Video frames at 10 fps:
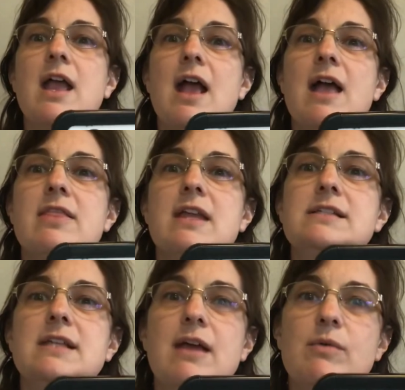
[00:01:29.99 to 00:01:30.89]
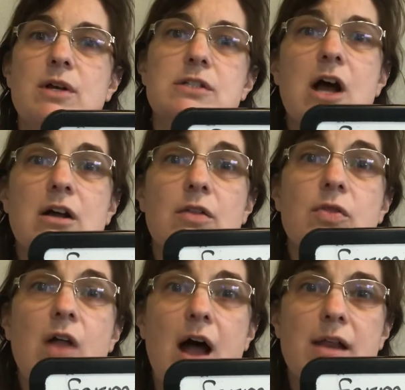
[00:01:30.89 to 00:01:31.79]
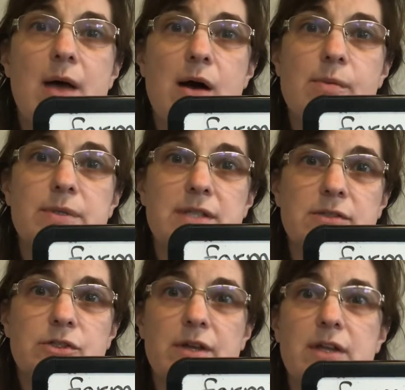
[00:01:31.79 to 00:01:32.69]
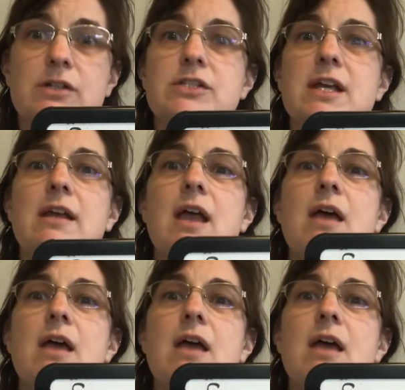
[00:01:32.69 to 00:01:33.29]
And then today we're going to talk a lot about potential energy,